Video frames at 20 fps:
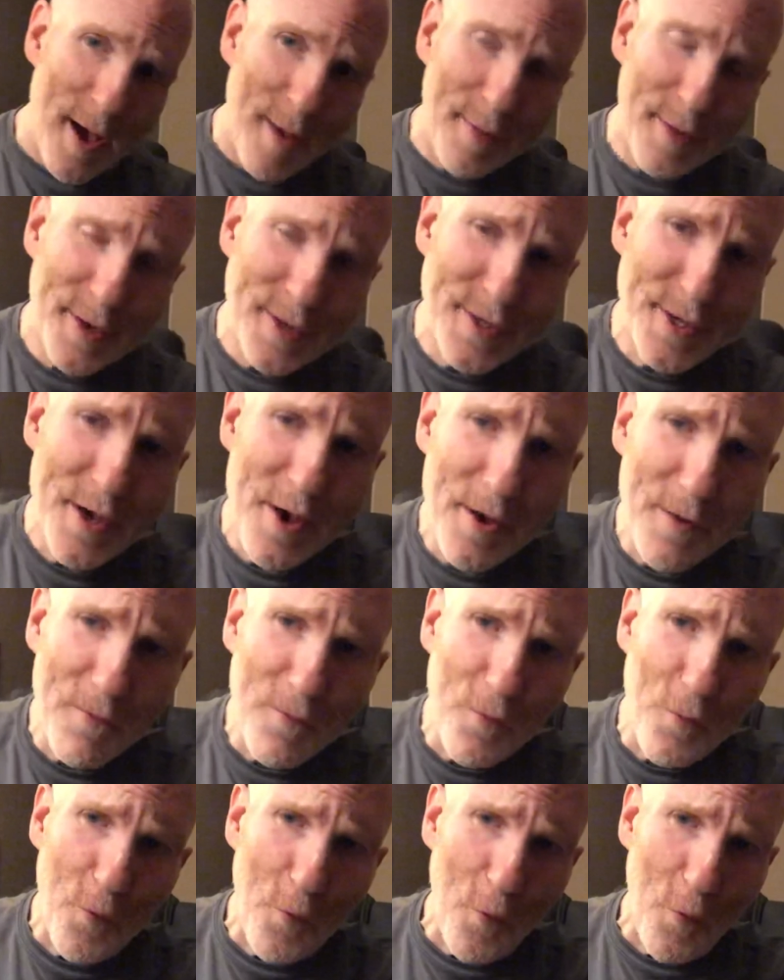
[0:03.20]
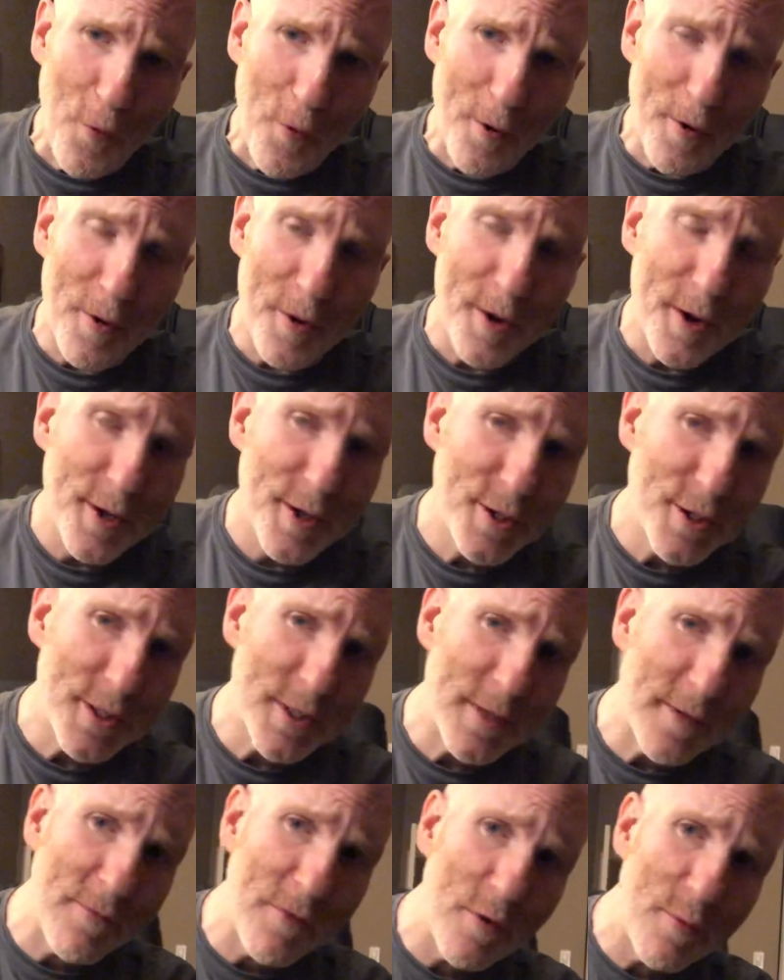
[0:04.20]
I'm going to talk for
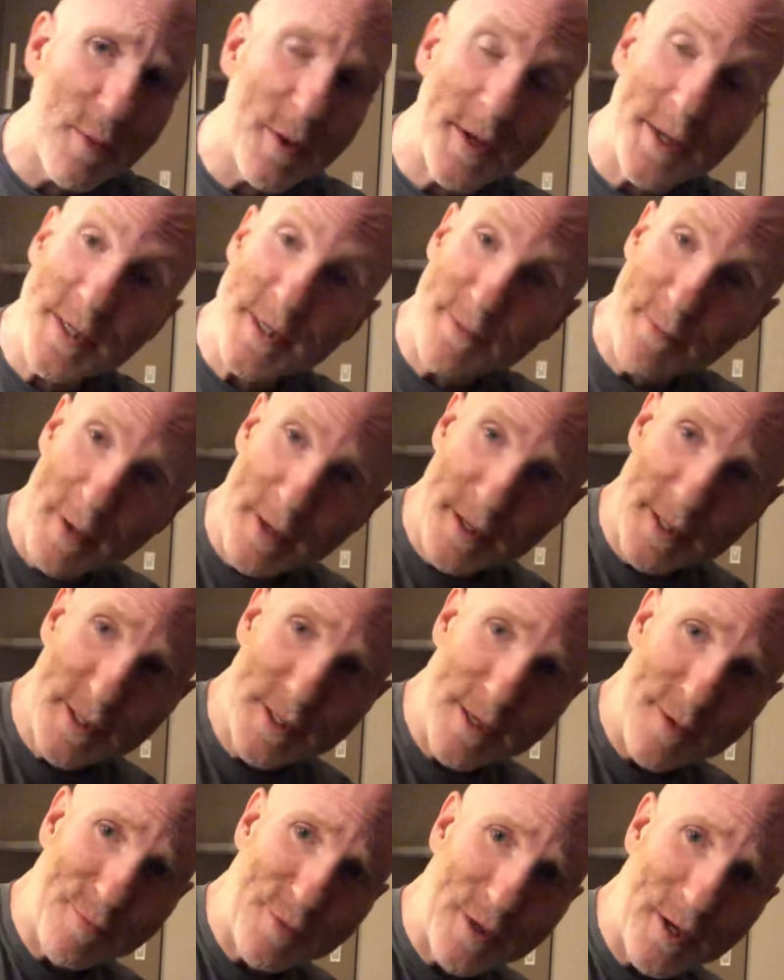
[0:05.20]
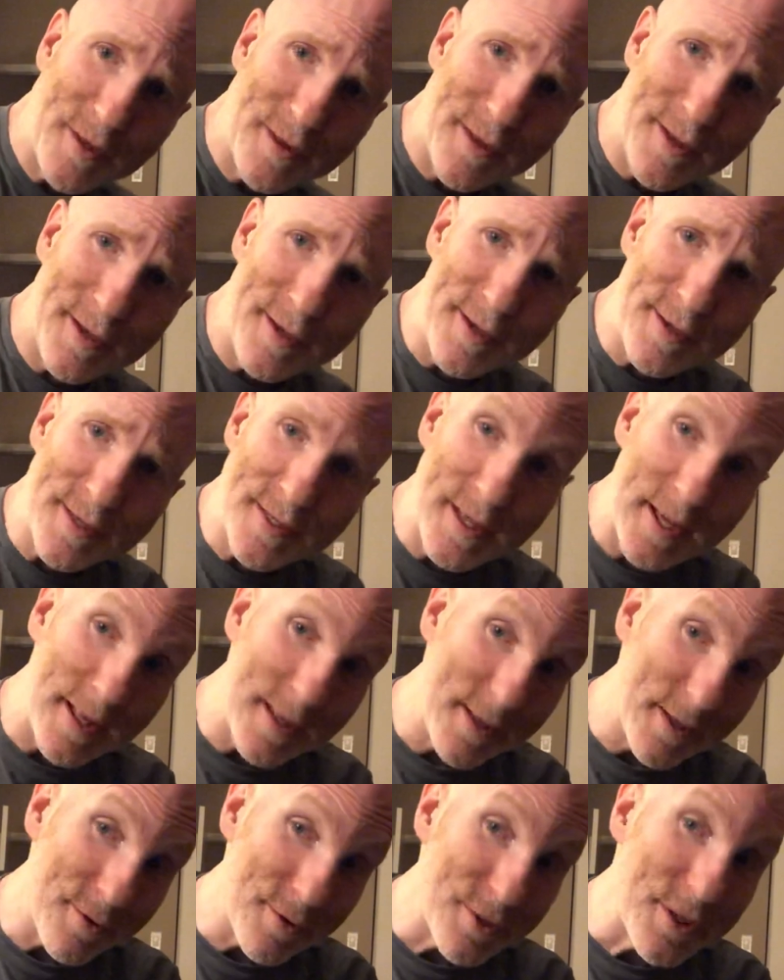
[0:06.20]
just a few minutes about a subject that is a
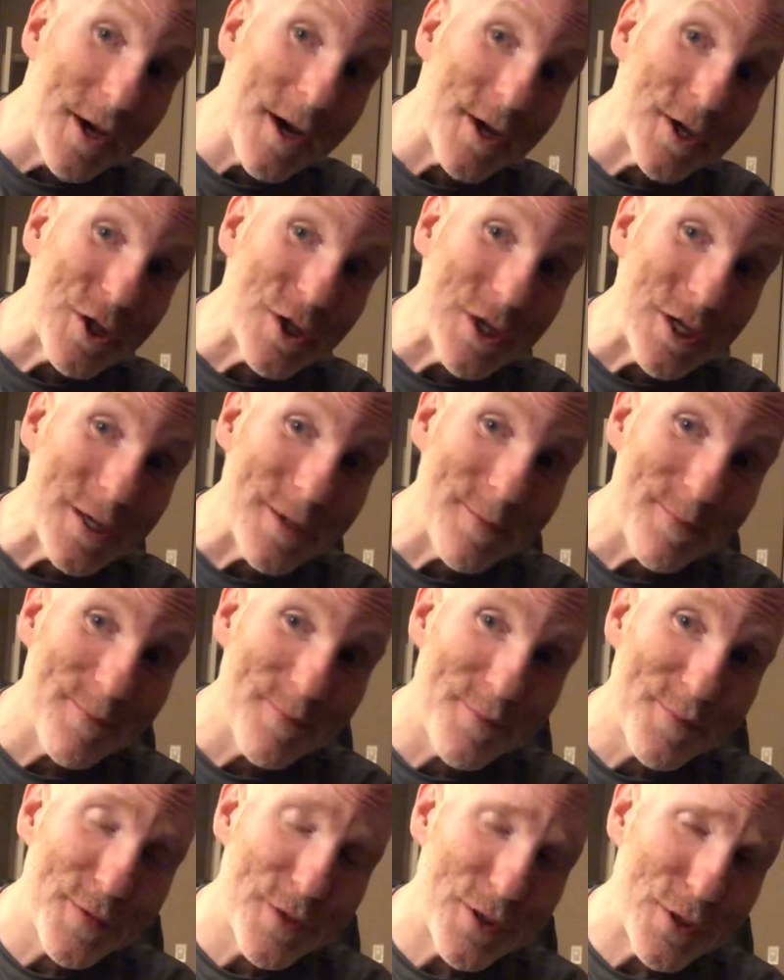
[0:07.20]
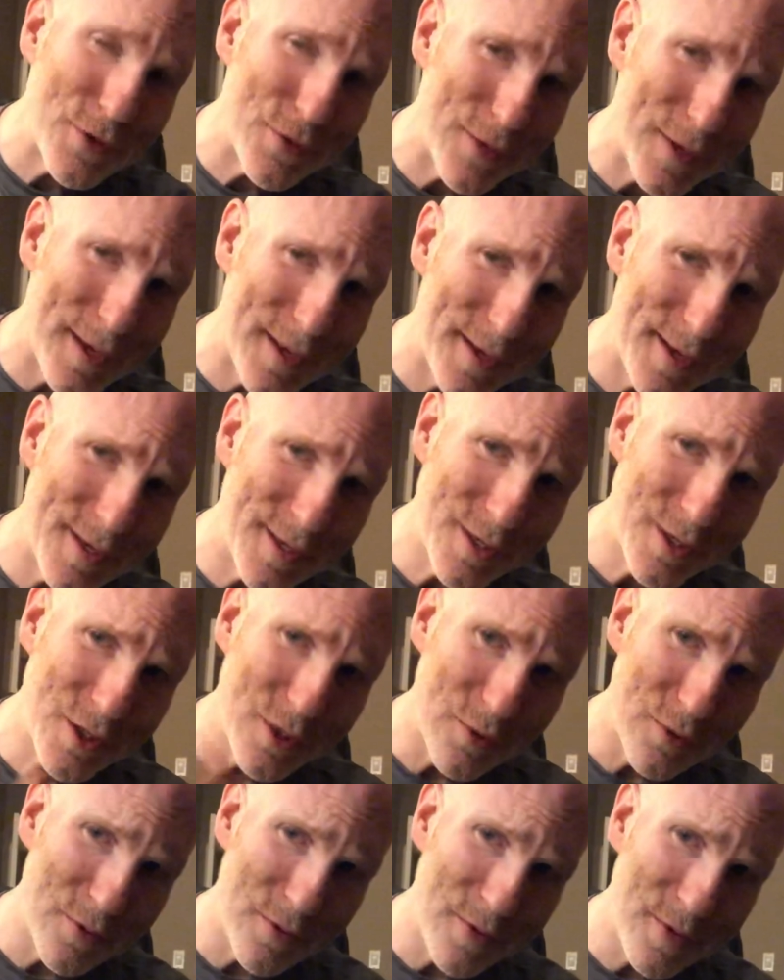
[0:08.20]
little touchy to get
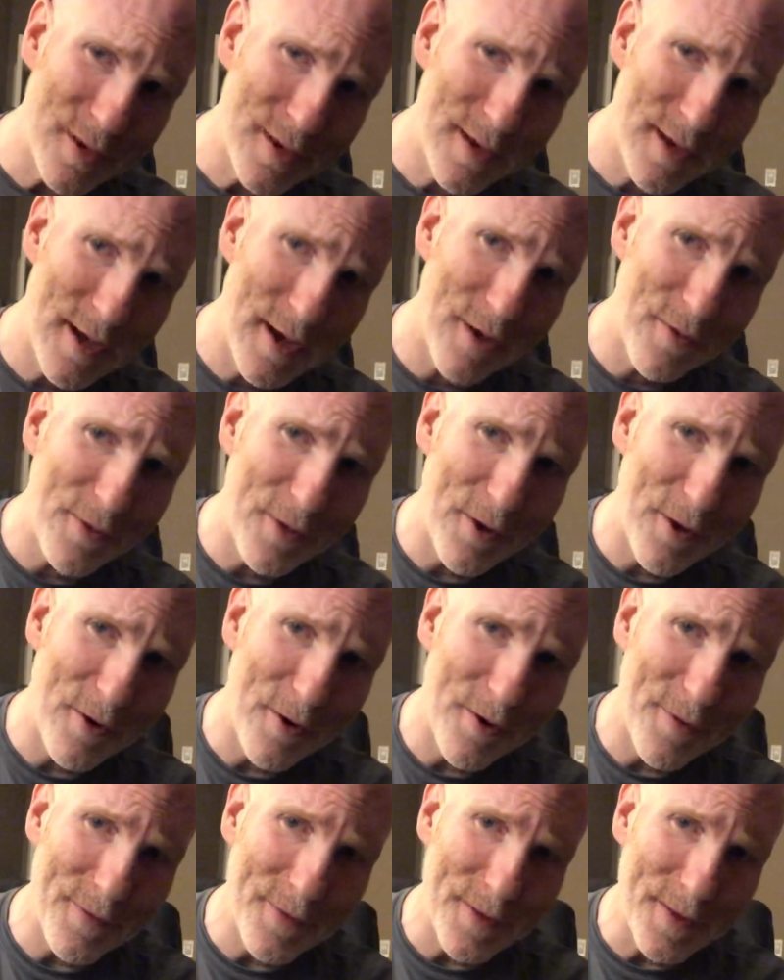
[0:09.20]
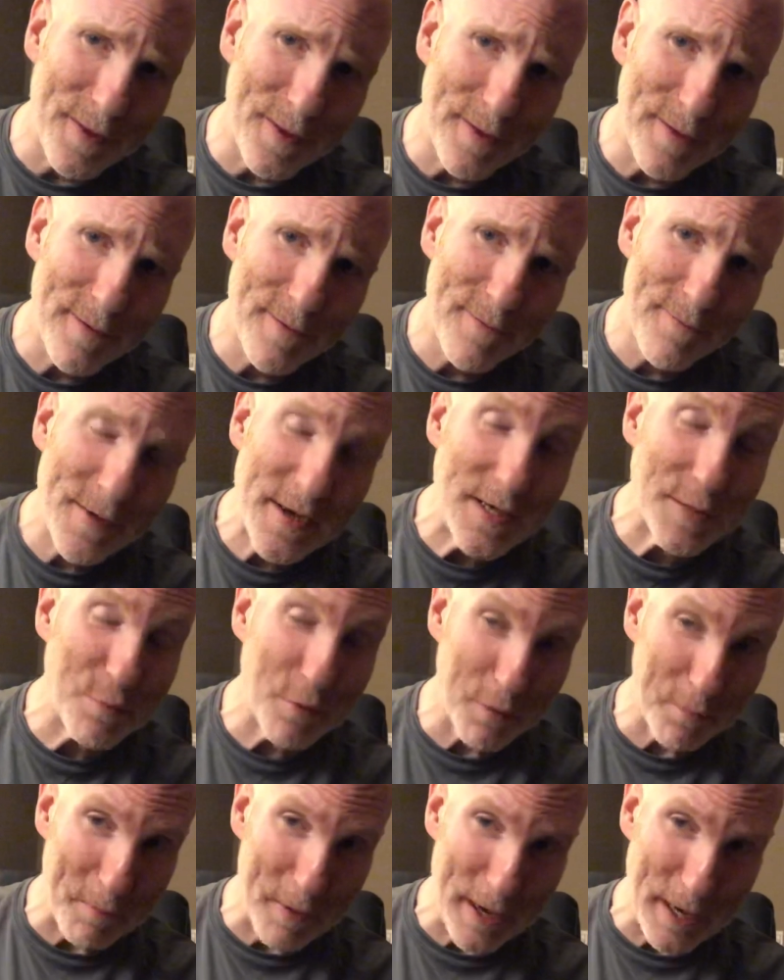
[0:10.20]
into out there on the
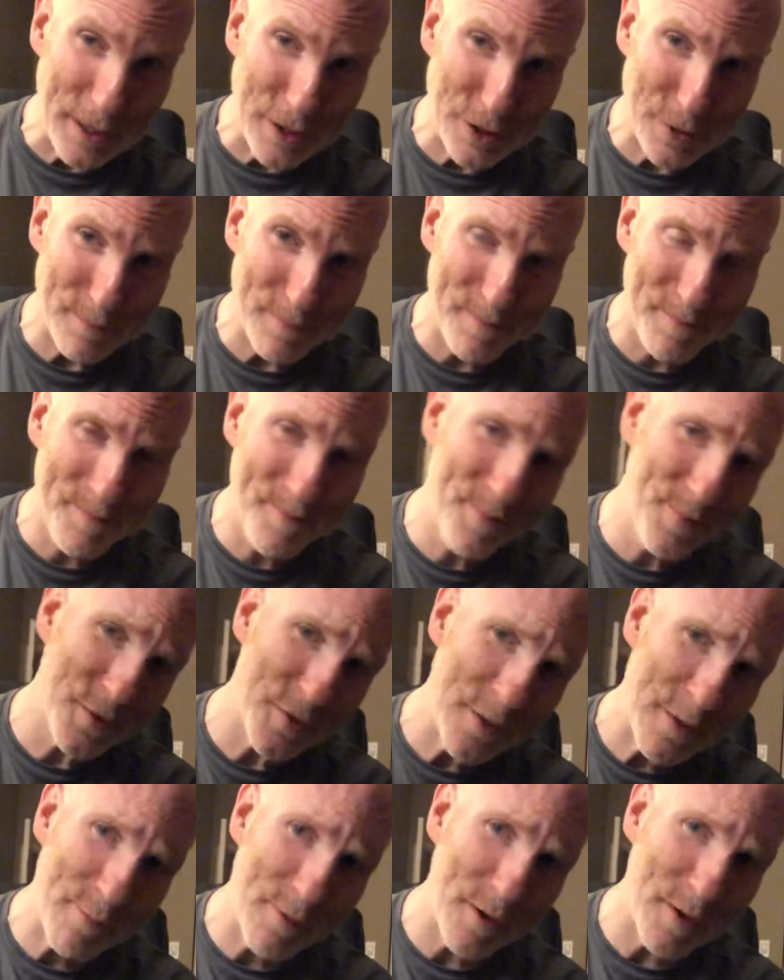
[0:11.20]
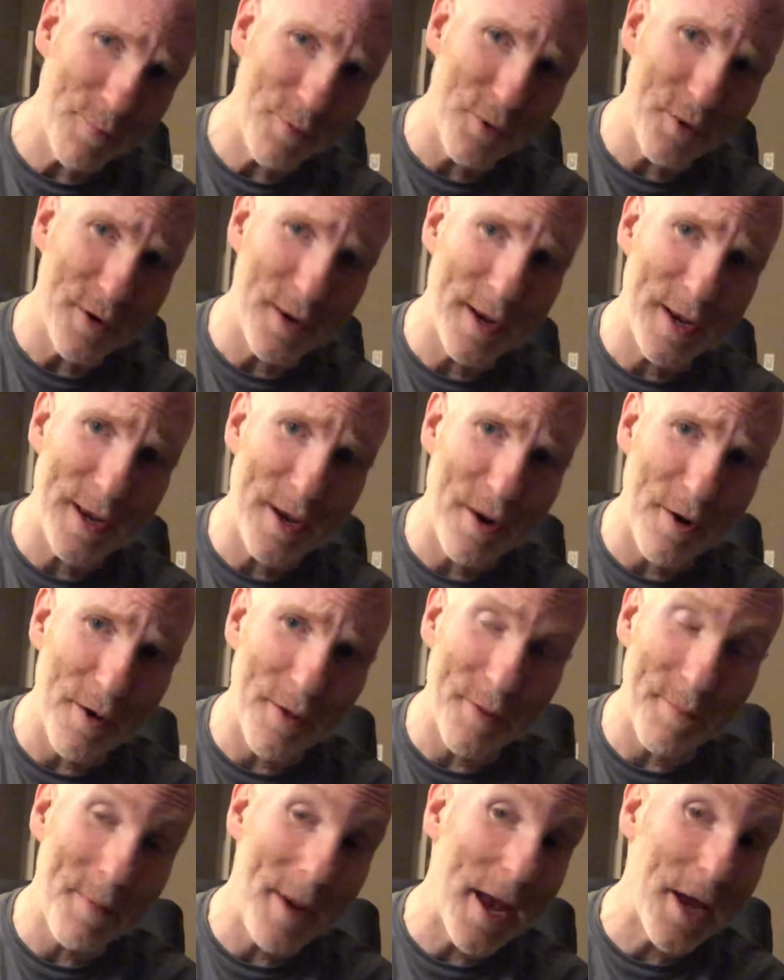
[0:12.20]
Facebook page. So I'm going to put it here
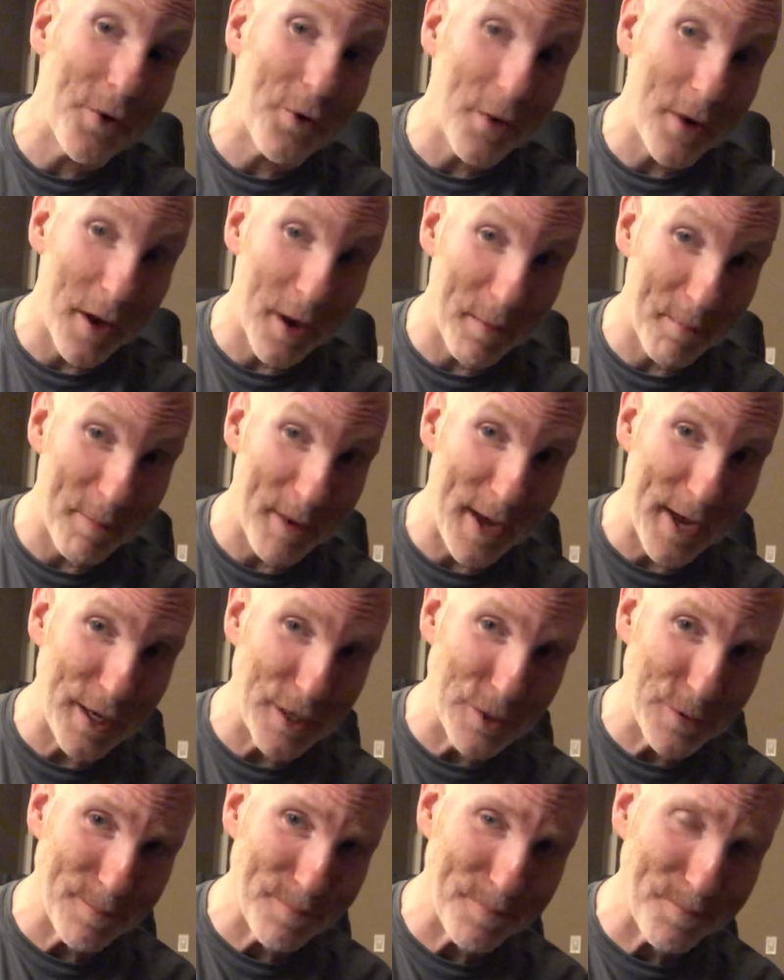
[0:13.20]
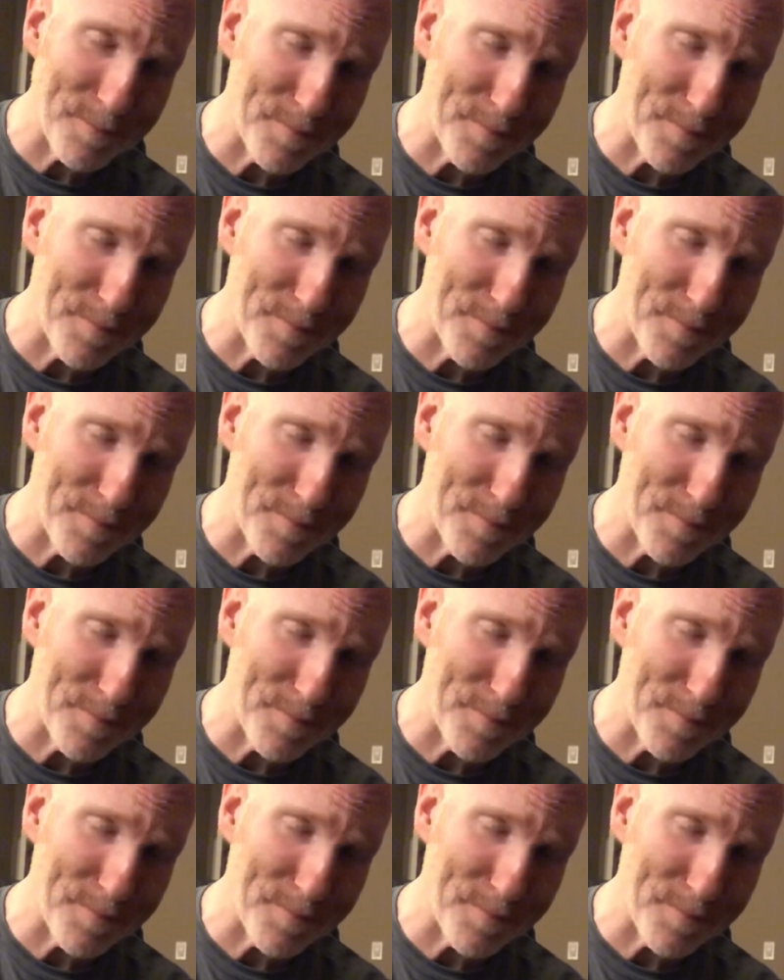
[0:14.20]
on the Patreon page